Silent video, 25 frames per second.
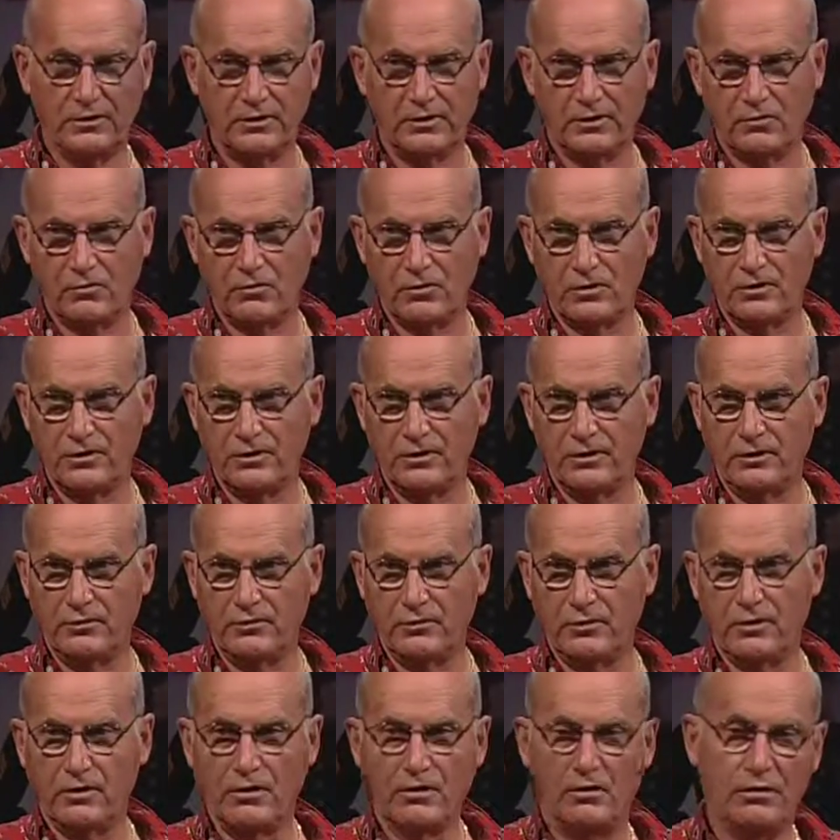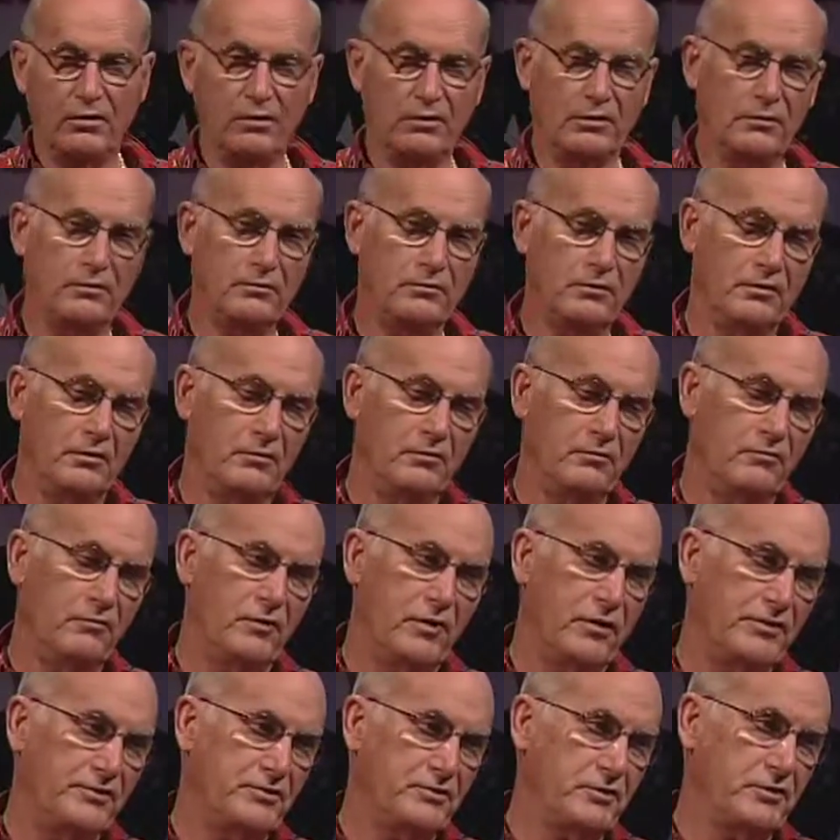They coordinate it with all the uh,
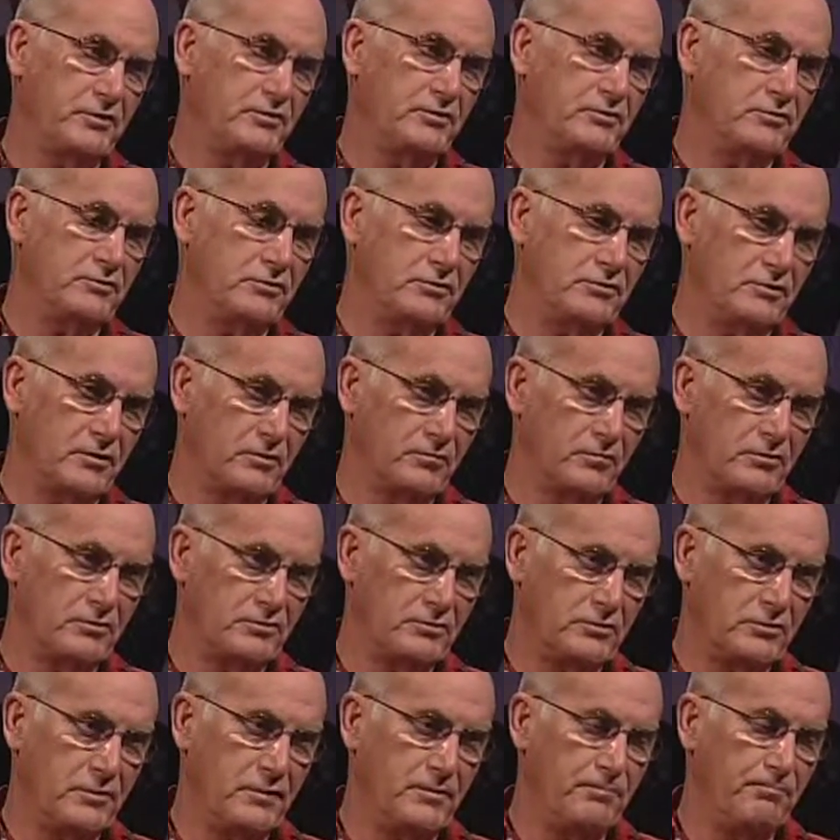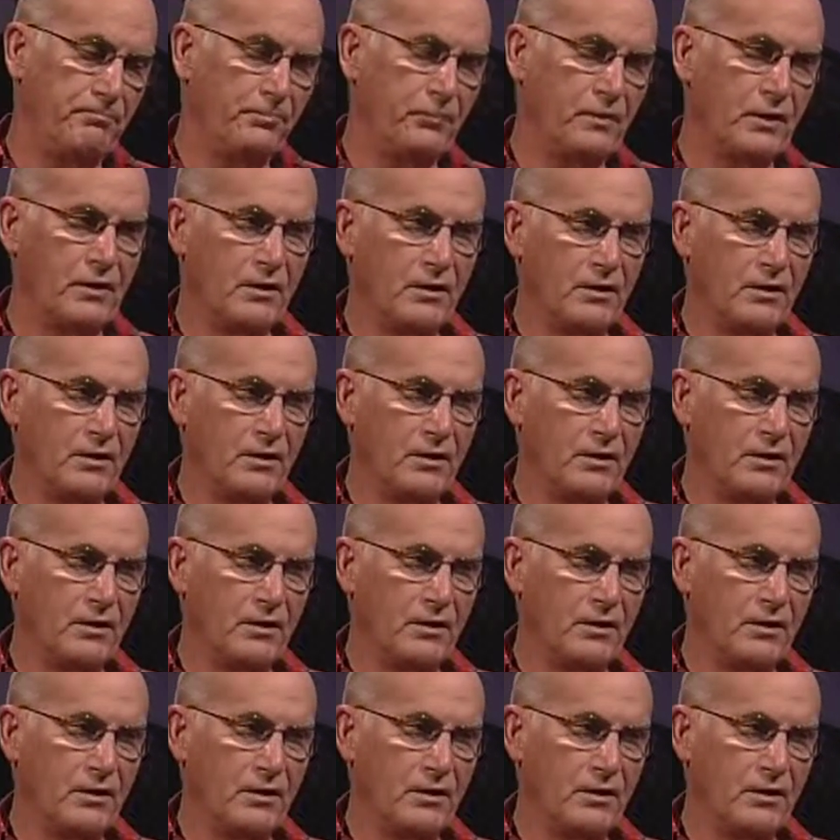various agencies of the city.